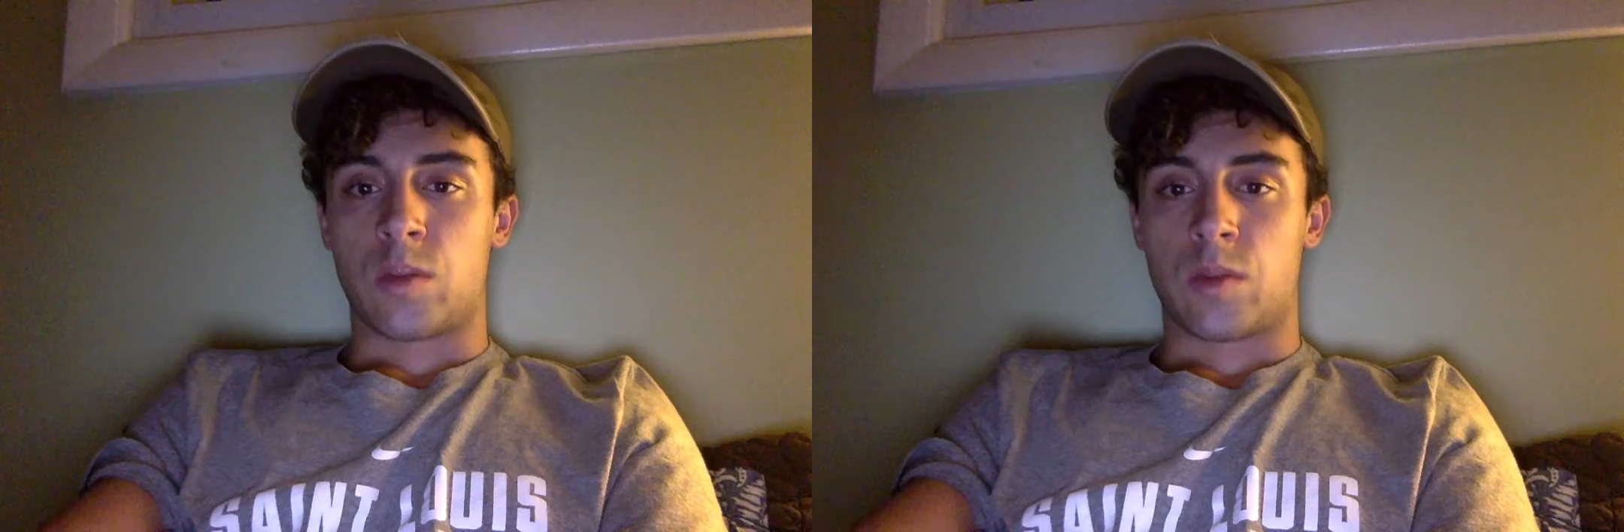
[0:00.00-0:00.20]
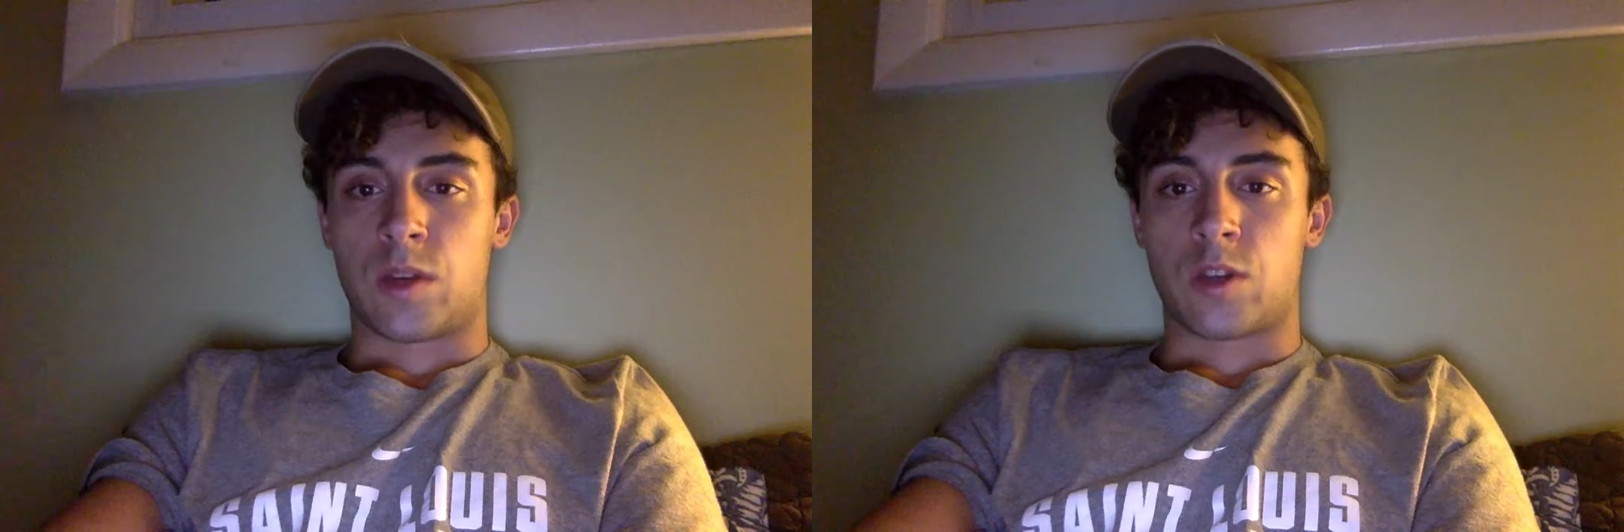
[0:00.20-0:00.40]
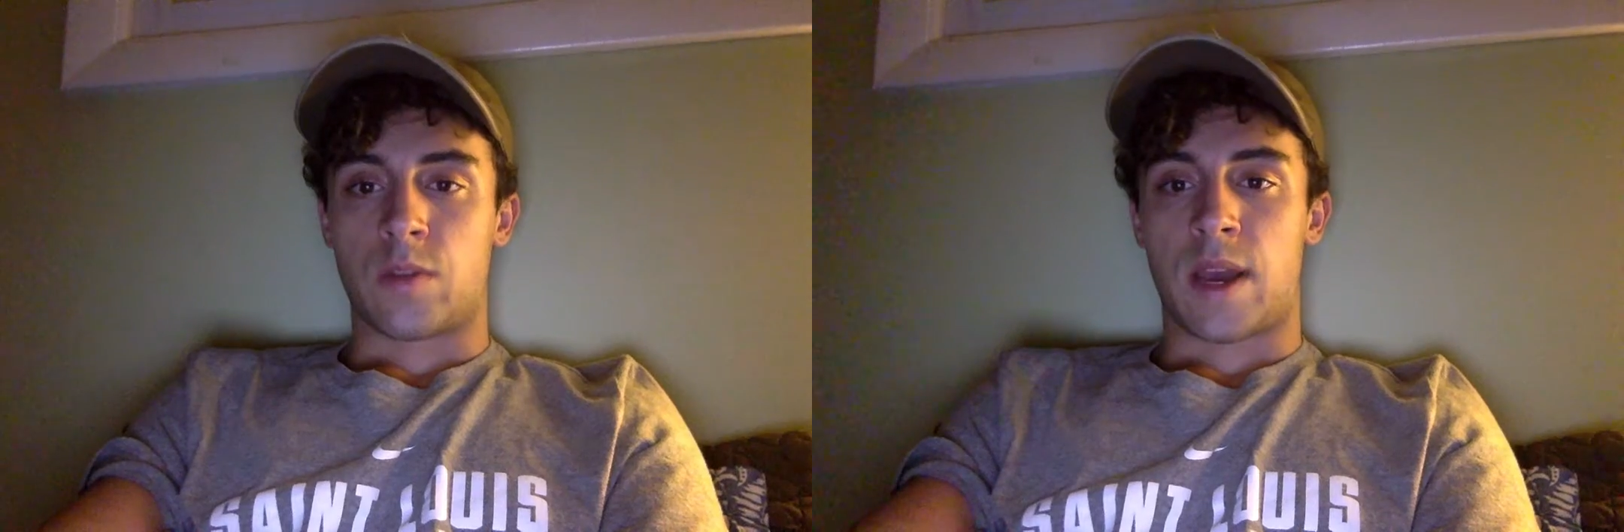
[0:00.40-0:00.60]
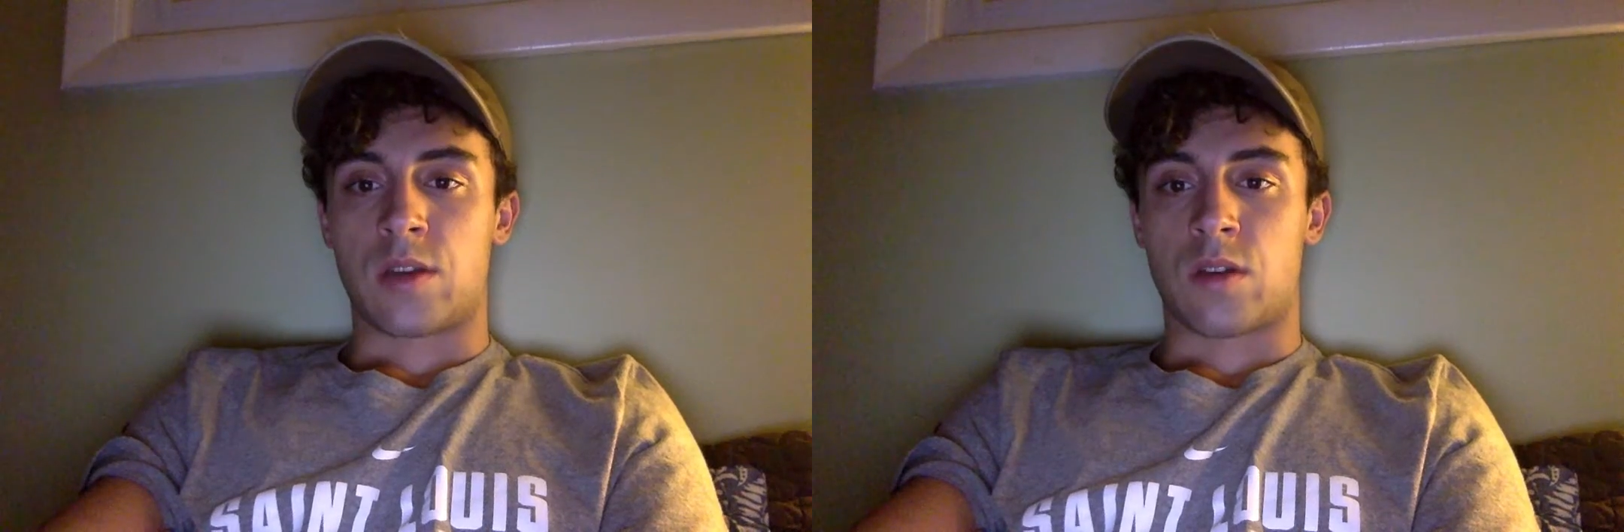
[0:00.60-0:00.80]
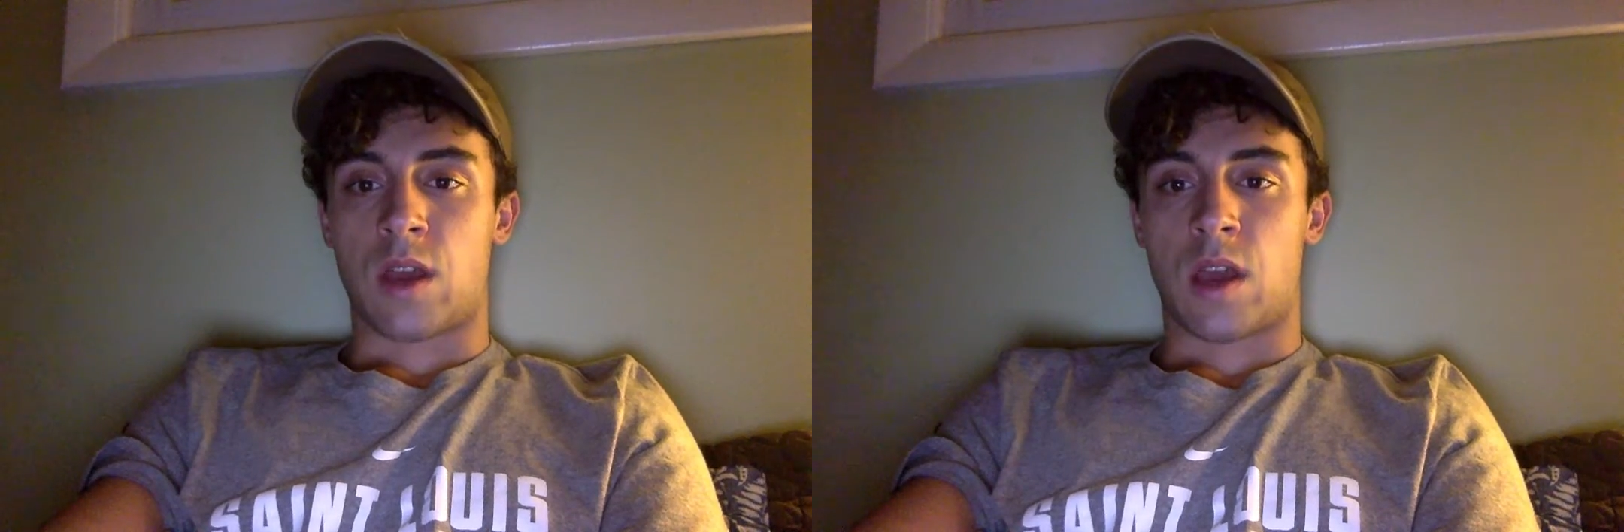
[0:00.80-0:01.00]
Potential
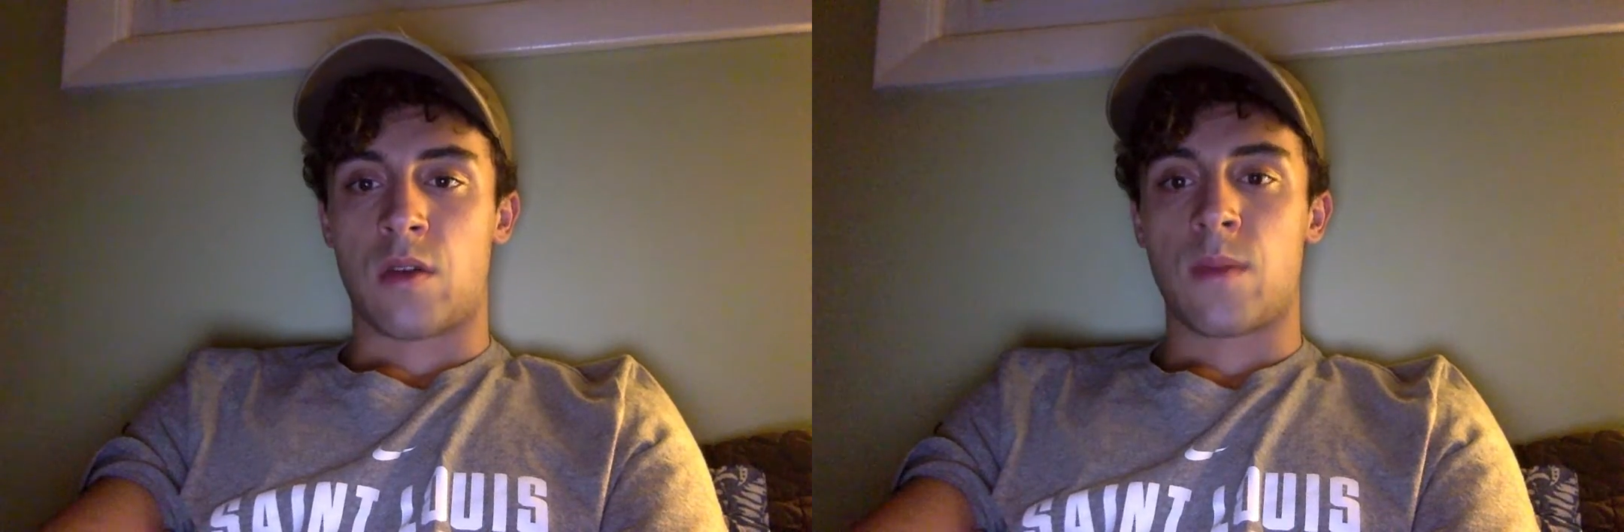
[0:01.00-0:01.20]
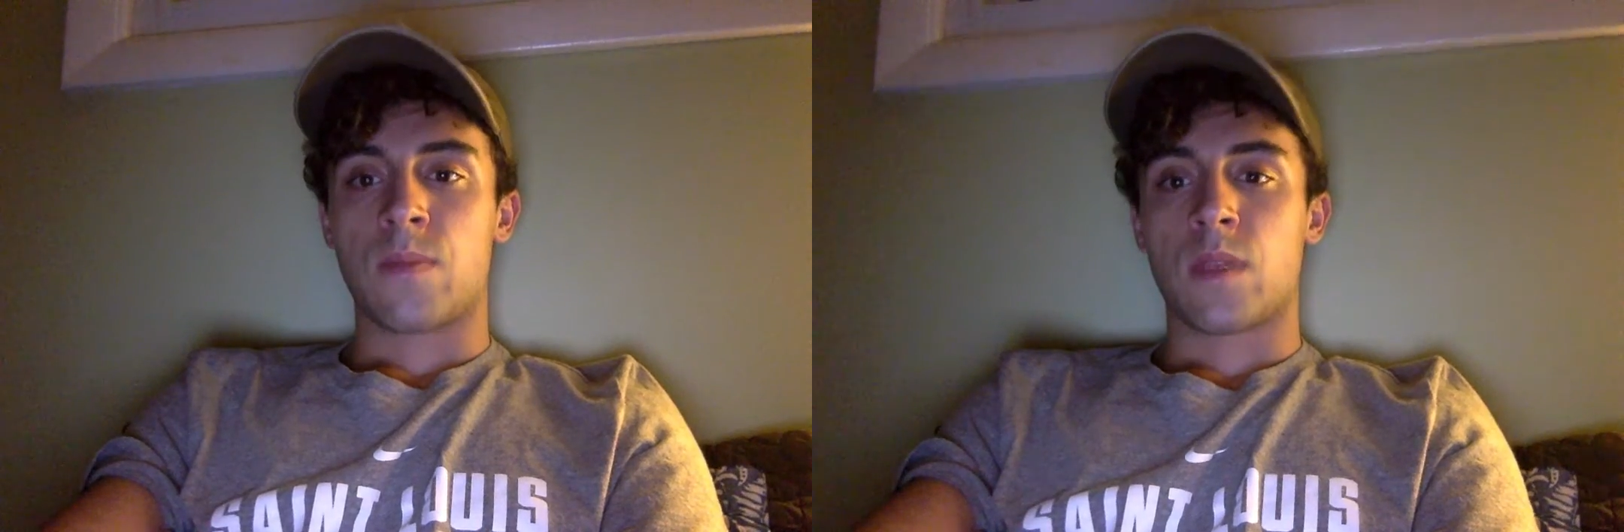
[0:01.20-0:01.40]
Patrick Henry.